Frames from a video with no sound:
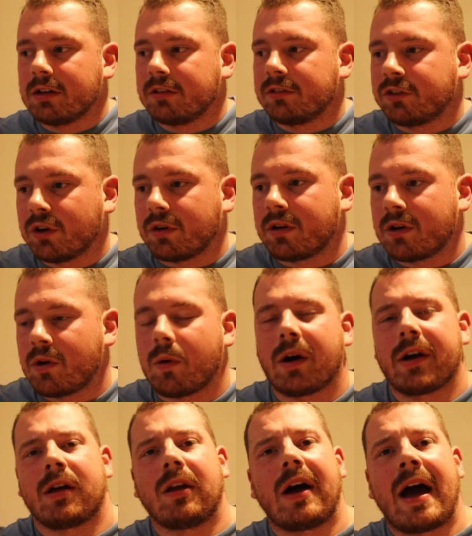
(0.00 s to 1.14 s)
took
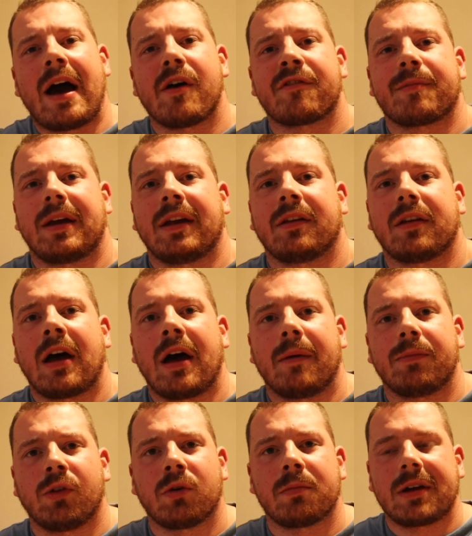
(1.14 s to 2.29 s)
quite a lot out of me.
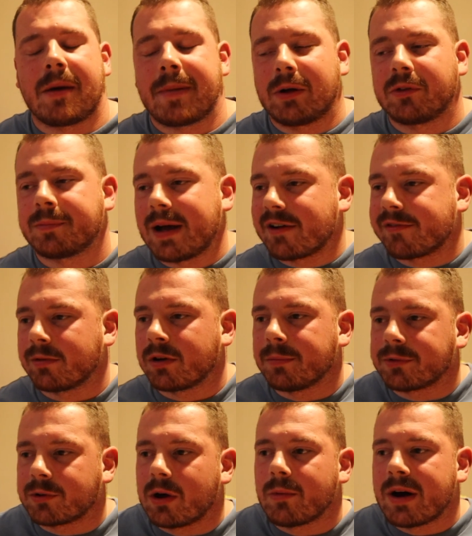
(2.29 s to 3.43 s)
Normally I bounce back from
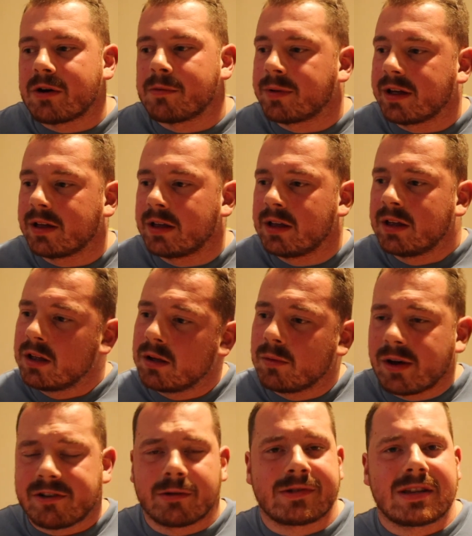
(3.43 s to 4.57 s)
comps quite well, but
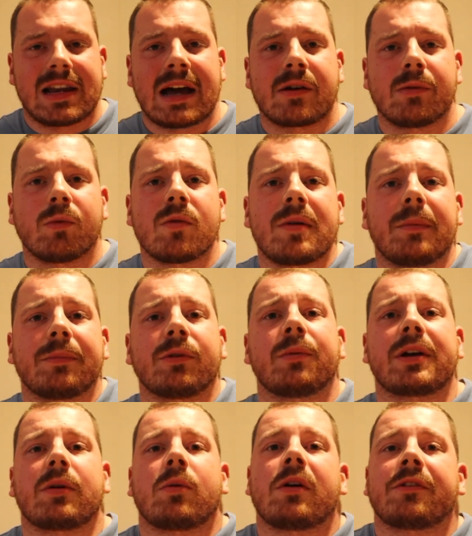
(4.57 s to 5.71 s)
whether it was the lack of warm-ups or
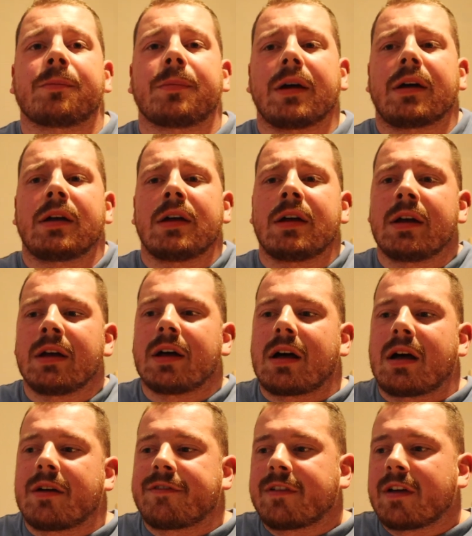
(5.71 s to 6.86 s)
what it was, but
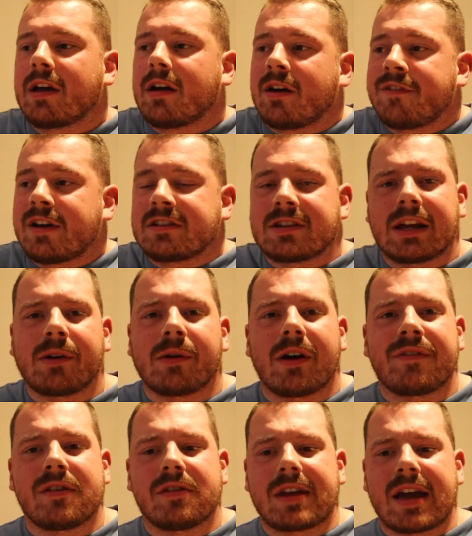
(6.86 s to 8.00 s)
I've had to take quite
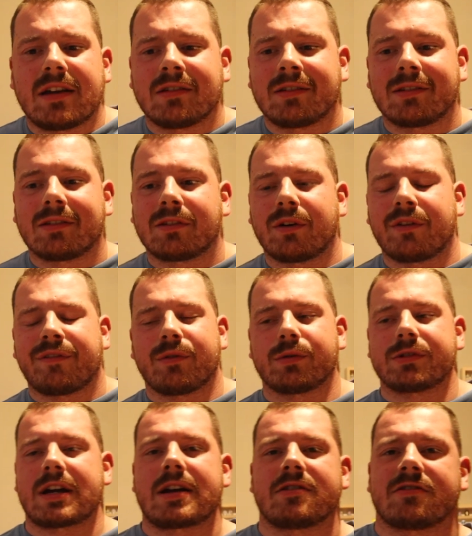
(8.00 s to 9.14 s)
a few days, sort of
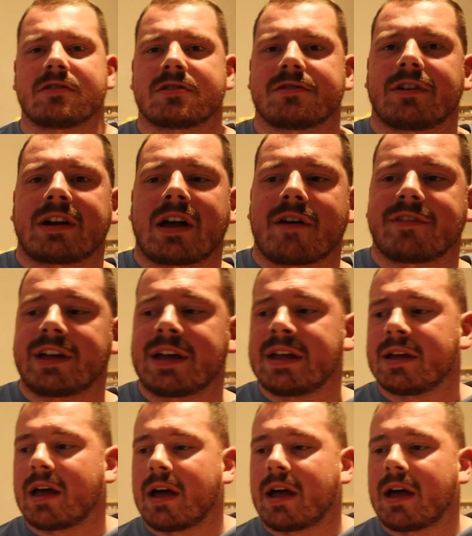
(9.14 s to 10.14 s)
4 days just to recover.